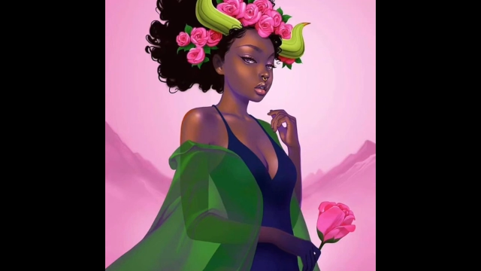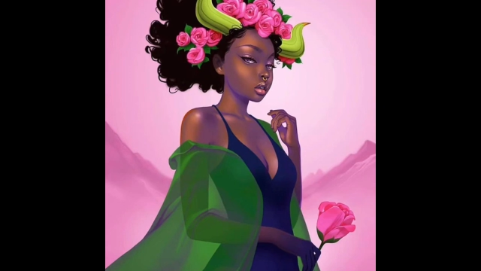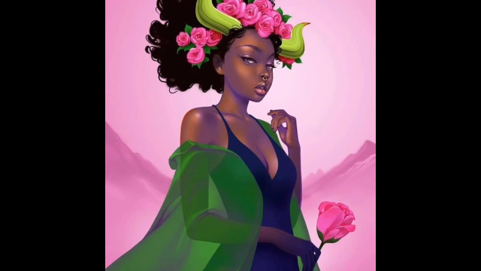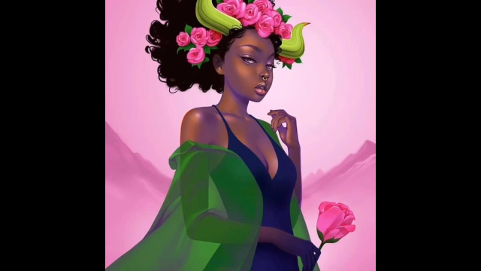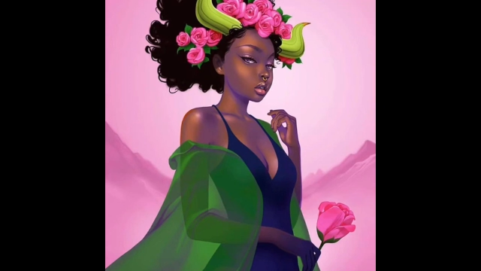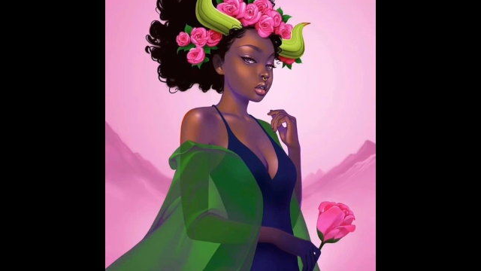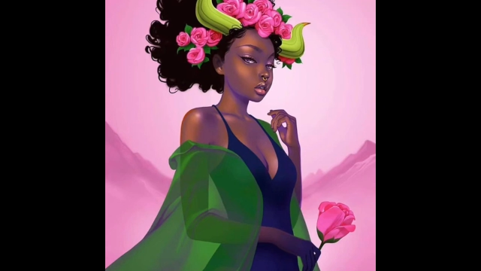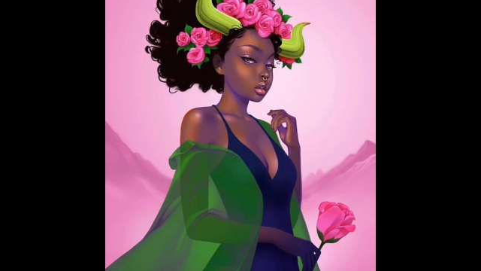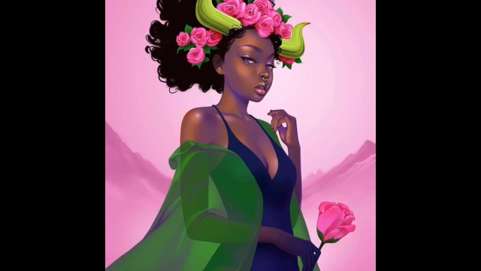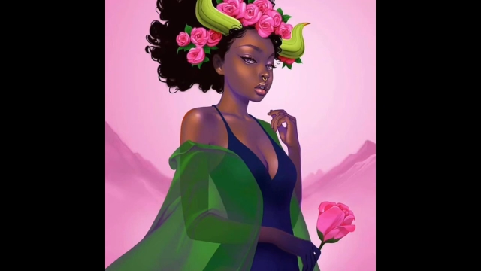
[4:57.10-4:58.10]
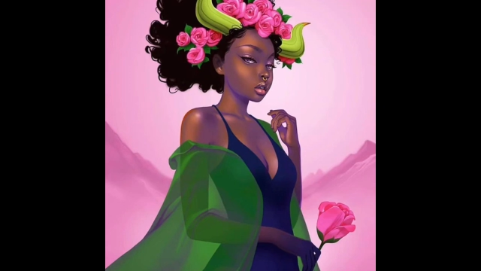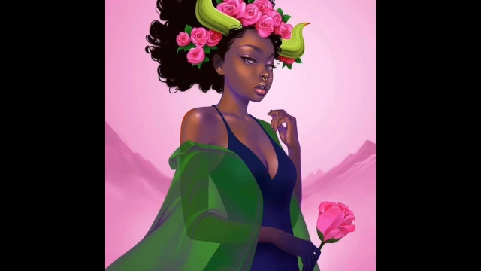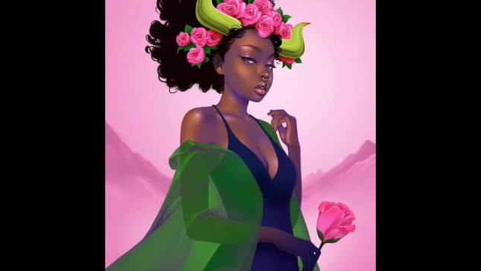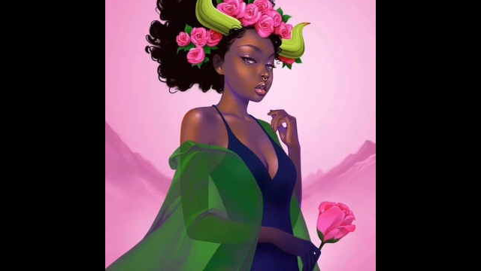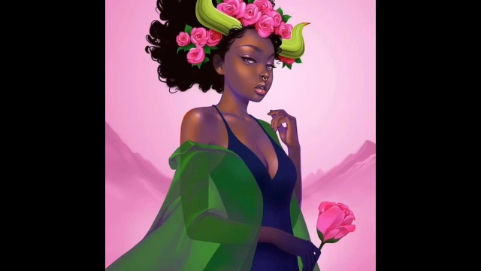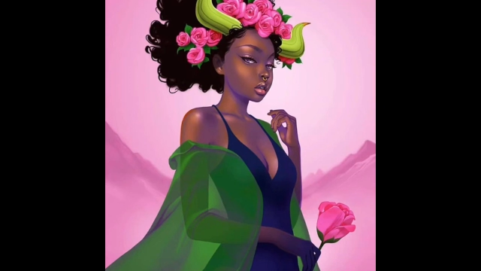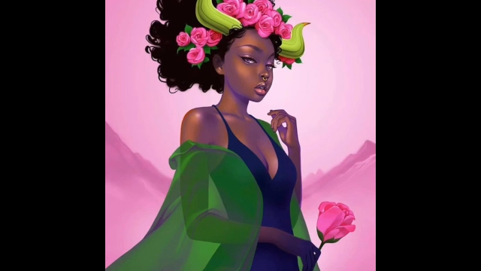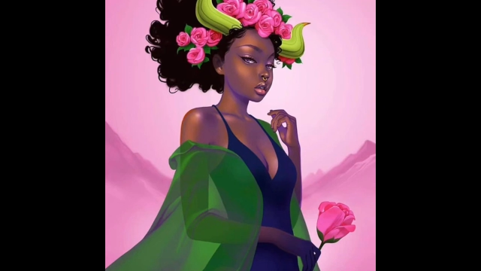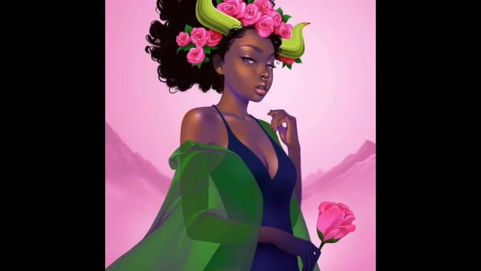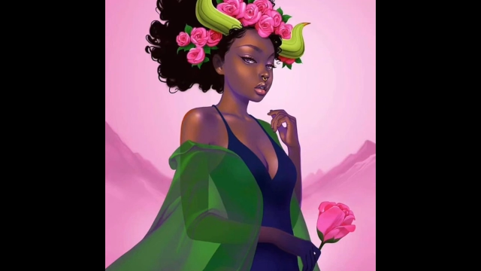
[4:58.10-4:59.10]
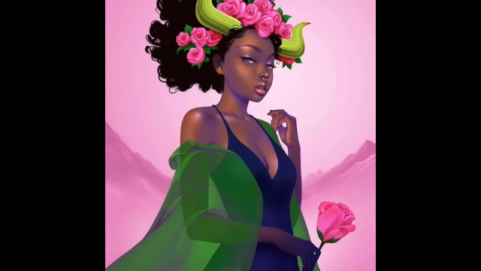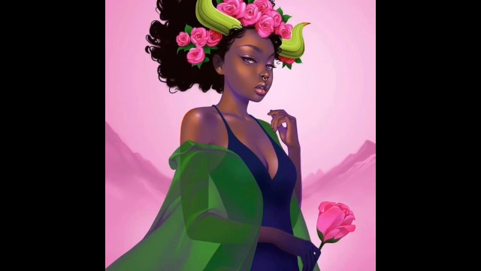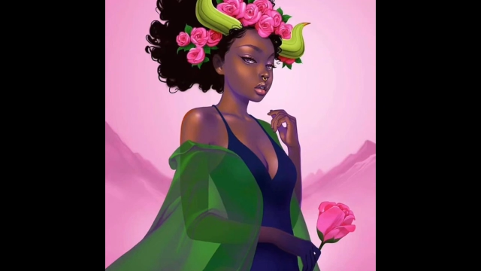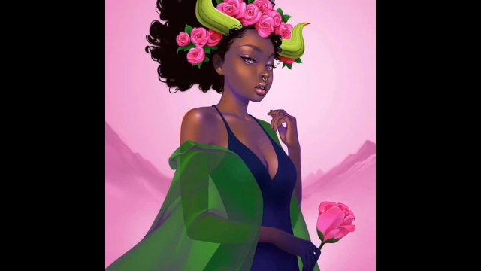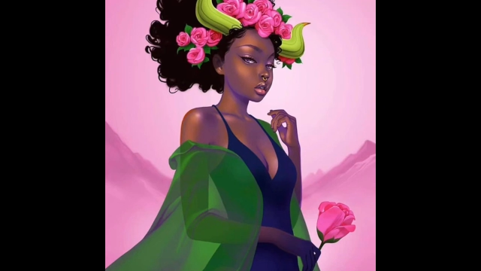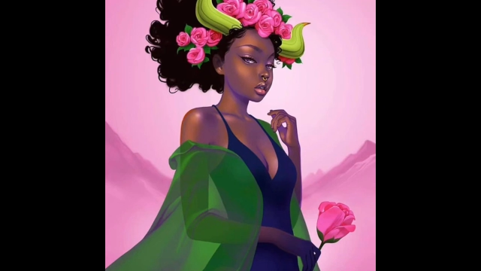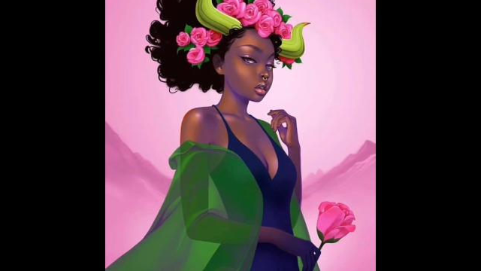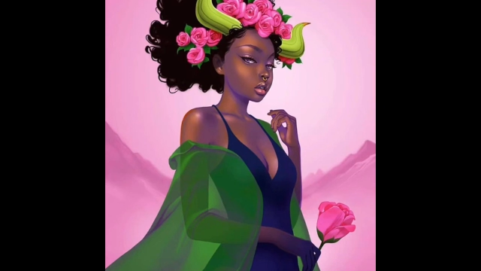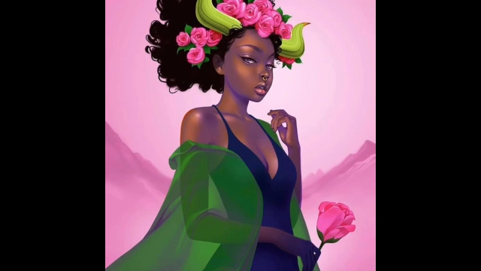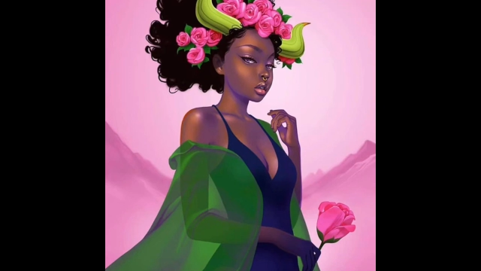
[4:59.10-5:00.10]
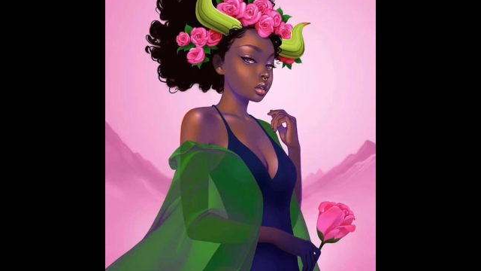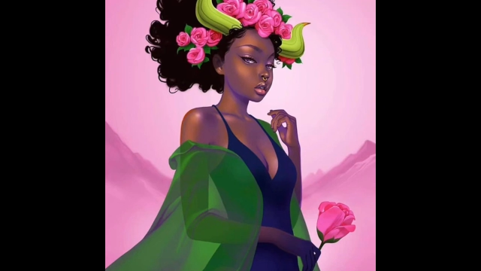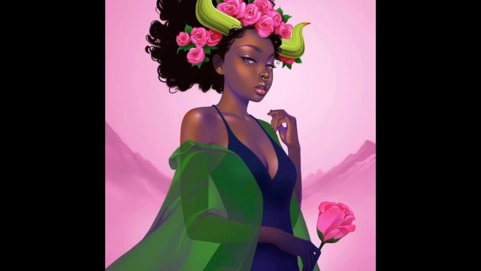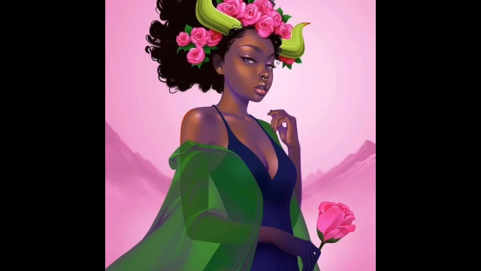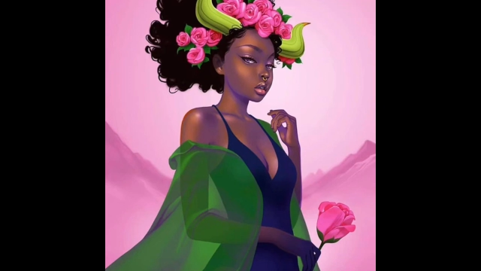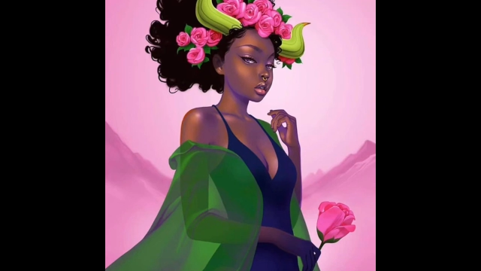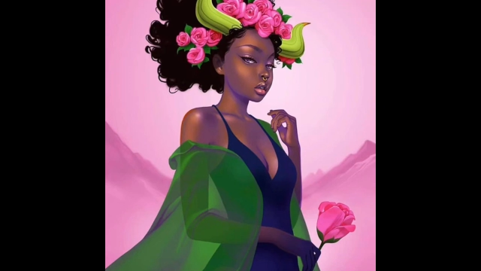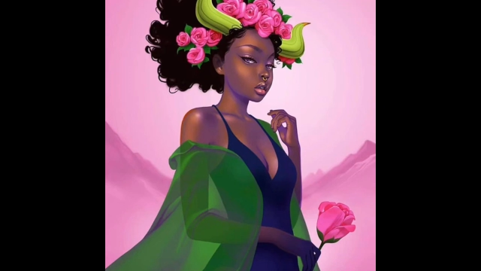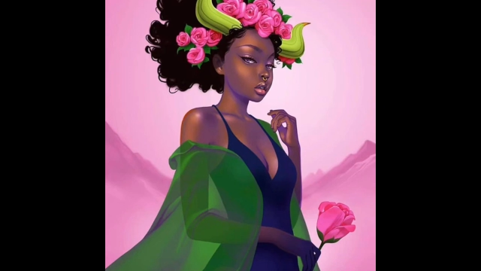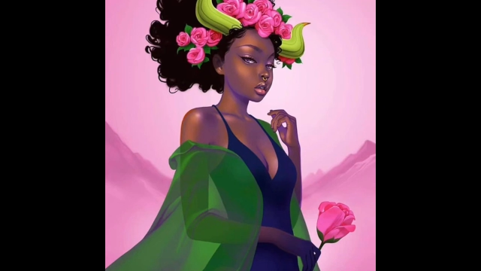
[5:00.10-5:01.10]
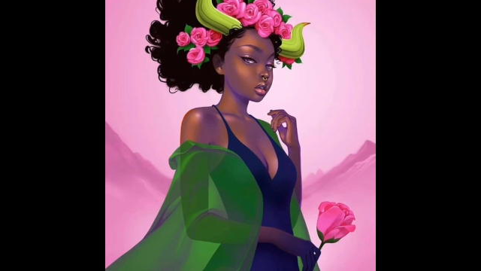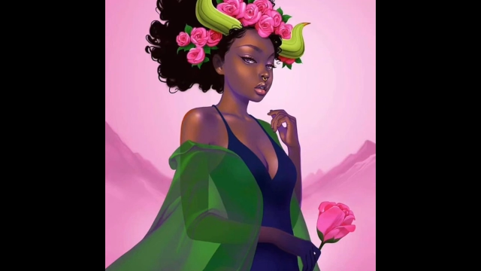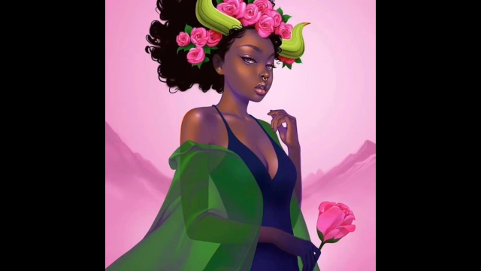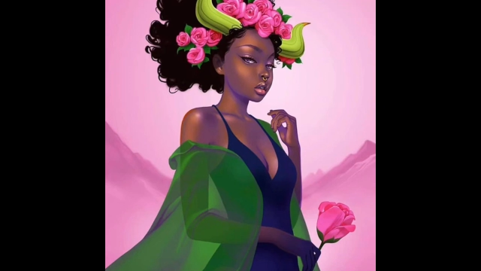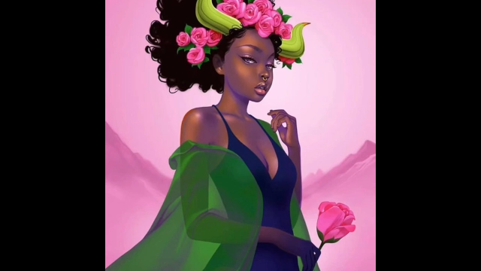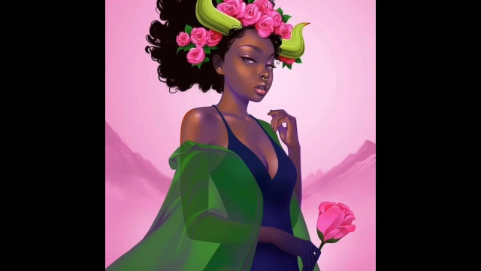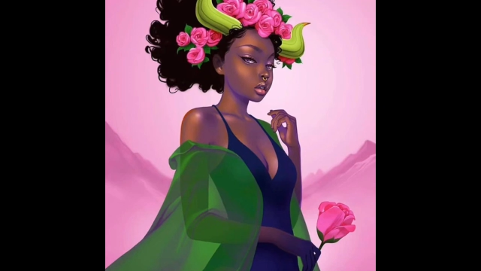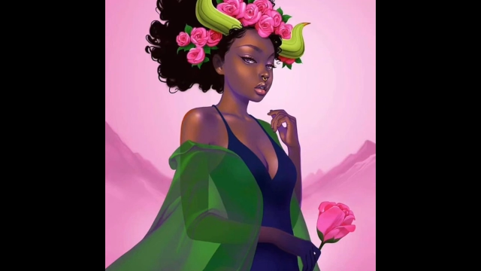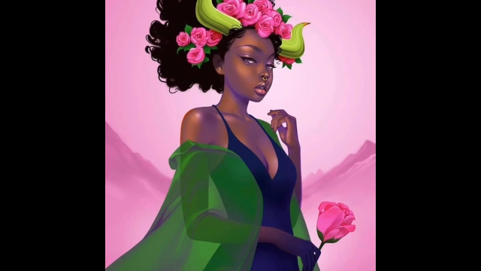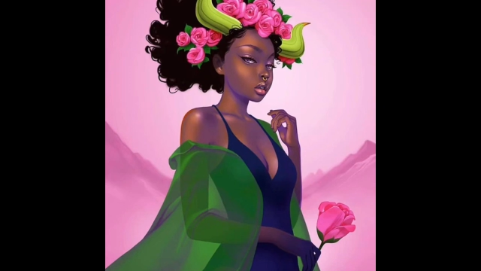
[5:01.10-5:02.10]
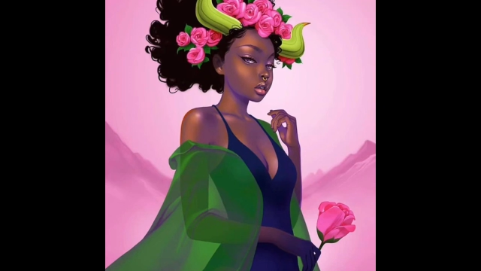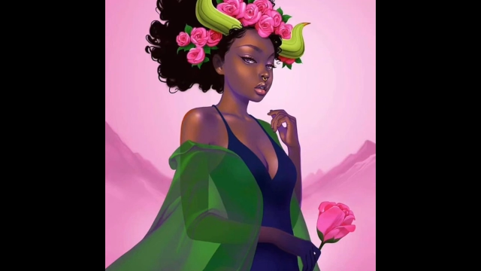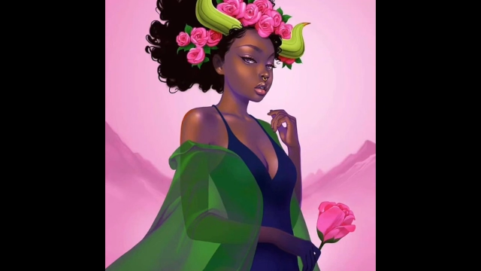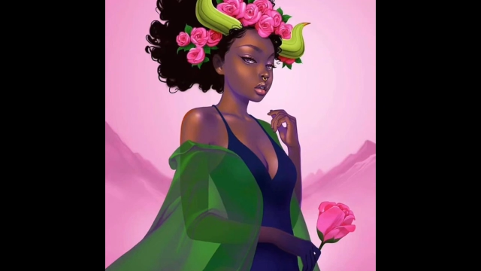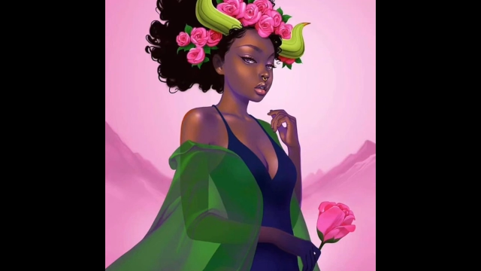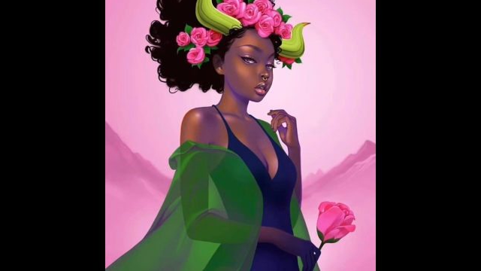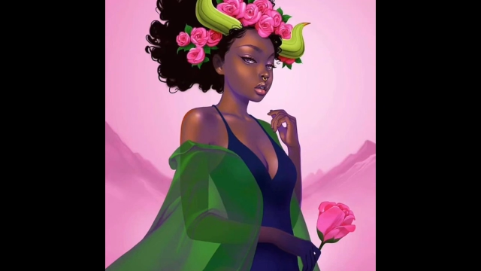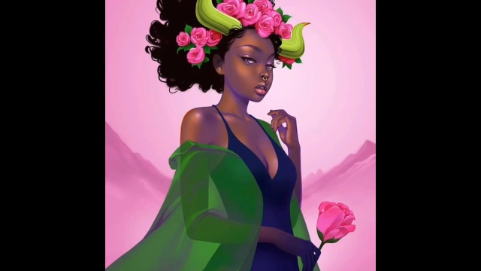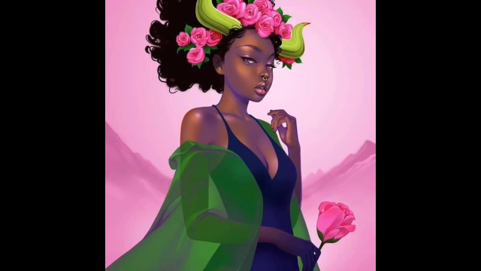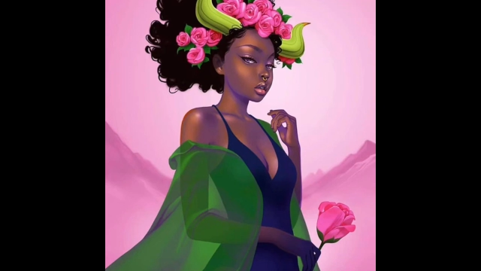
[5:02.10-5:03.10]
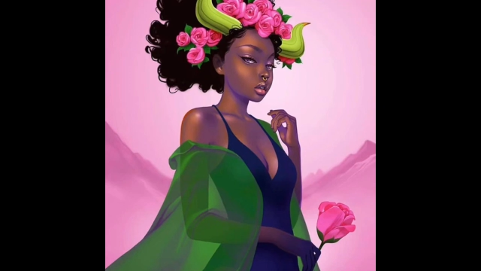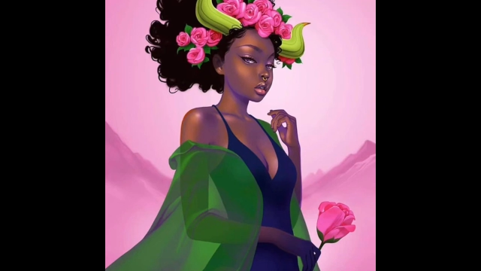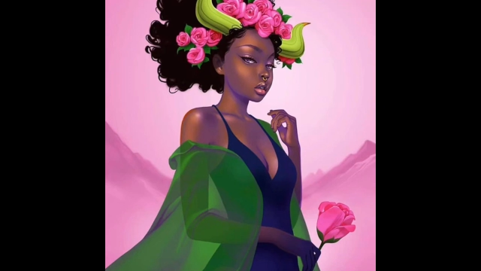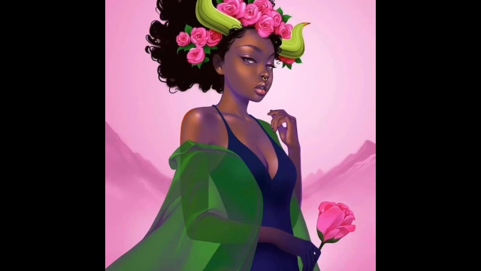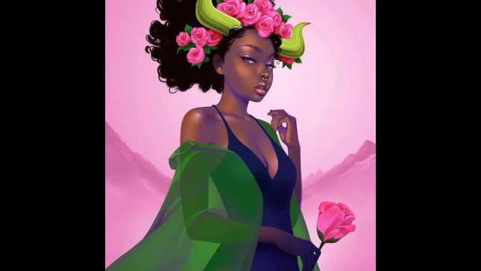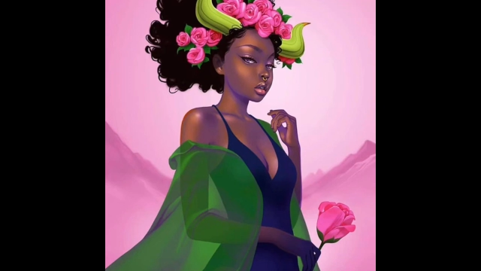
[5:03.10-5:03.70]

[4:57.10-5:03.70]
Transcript: The face doesn't move, so there is nothing to read.